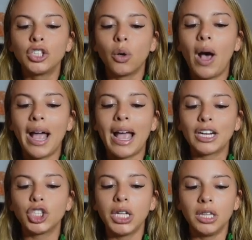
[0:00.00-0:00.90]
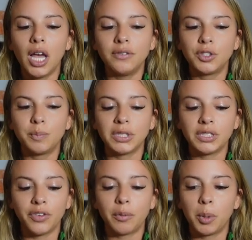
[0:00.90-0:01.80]
So I actually love
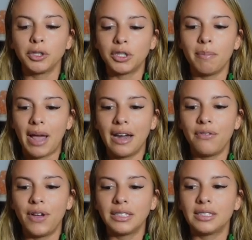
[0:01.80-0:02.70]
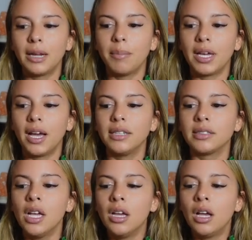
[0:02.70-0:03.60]
specific person manifesting,
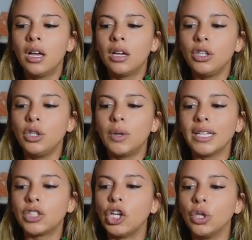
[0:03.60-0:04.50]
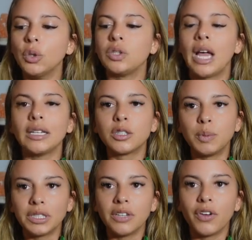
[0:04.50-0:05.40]
because you get to use that
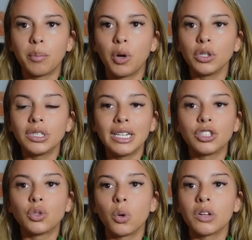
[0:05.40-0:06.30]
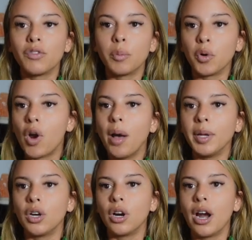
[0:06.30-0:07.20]
specific person as sort of a
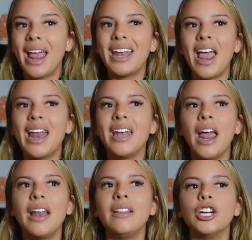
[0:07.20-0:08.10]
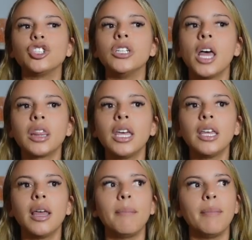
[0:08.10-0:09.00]
barometer. And there's
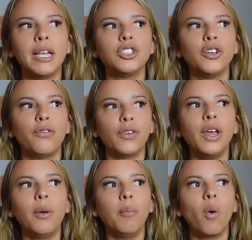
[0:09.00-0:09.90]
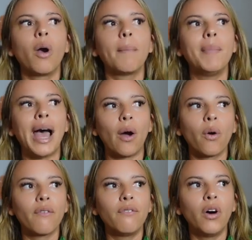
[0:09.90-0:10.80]
nothing that makes you feel more
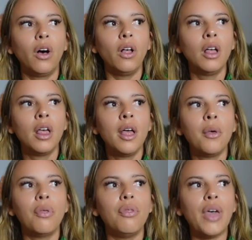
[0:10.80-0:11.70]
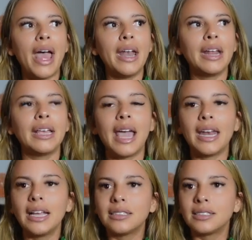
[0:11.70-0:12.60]
powerful than
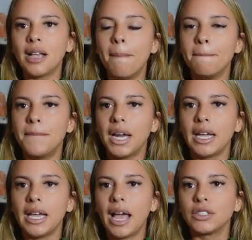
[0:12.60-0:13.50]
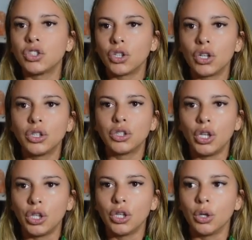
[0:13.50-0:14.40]
getting somebody external to
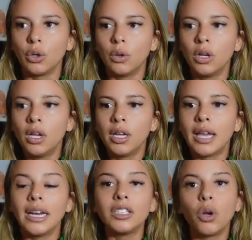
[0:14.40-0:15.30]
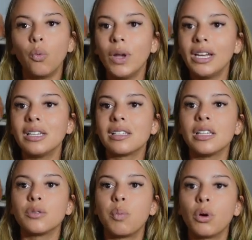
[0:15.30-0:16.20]
you, getting to witness
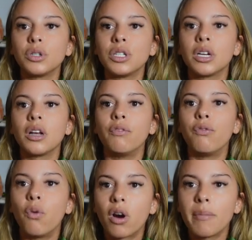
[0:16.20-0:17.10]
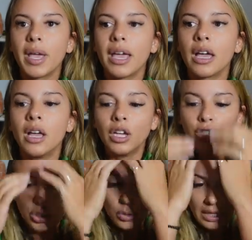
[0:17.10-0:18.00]
this person conforming
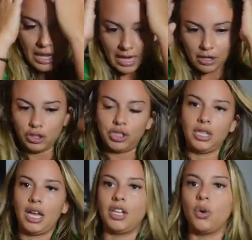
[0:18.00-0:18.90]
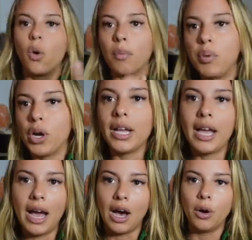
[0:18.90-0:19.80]
to the energy that you're
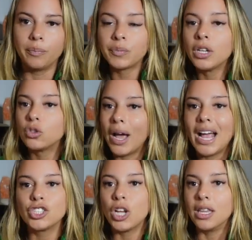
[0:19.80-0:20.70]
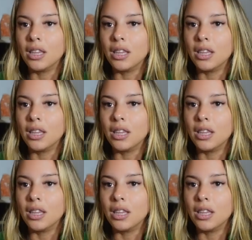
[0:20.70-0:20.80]
putting out. So I actually